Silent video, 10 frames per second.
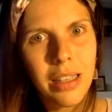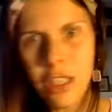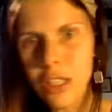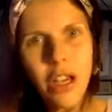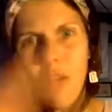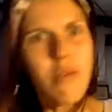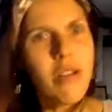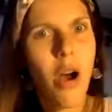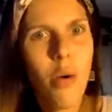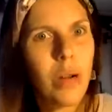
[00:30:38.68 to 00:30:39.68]
You don't
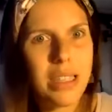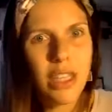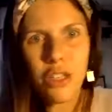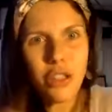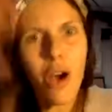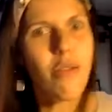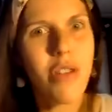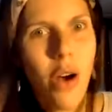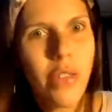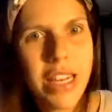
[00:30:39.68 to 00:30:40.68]
know what, you don't know
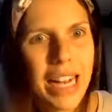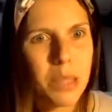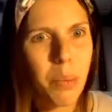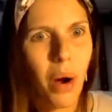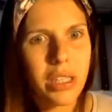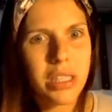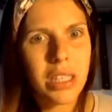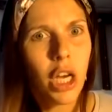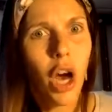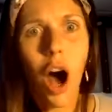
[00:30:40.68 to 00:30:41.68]
the next part.
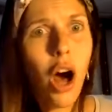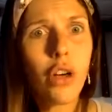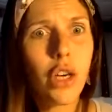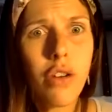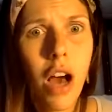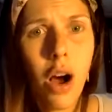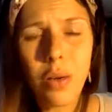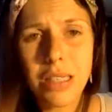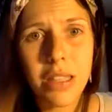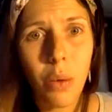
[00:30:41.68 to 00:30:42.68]
Mm-hmm. All you know
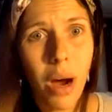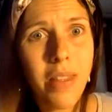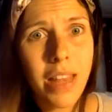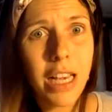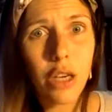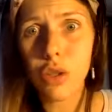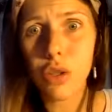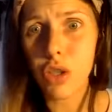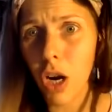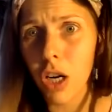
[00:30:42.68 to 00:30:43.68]
is the one that you
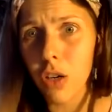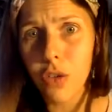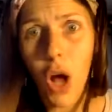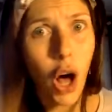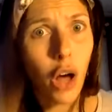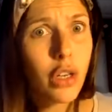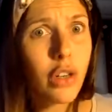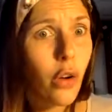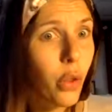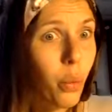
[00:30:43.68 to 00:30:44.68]
served, all you
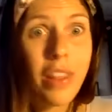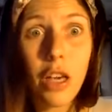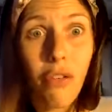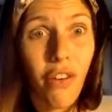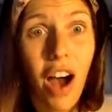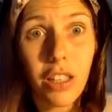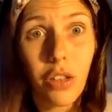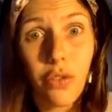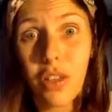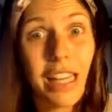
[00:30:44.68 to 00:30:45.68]
know, the one that you
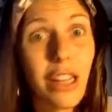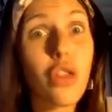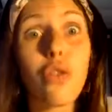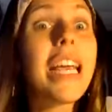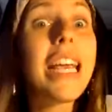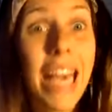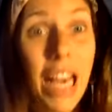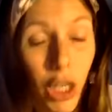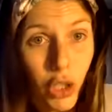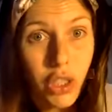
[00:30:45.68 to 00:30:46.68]
followed for like three
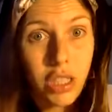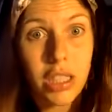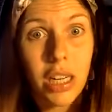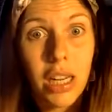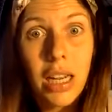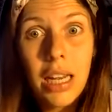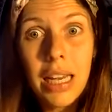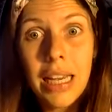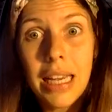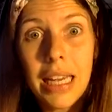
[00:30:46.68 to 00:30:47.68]
years
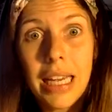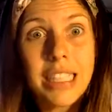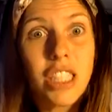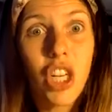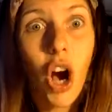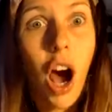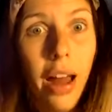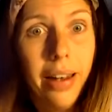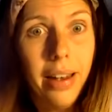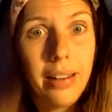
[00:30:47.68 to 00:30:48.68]
is
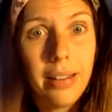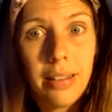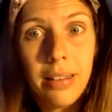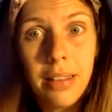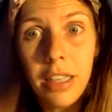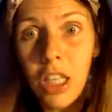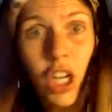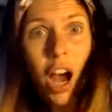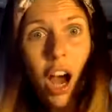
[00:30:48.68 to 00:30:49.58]
gone. Gone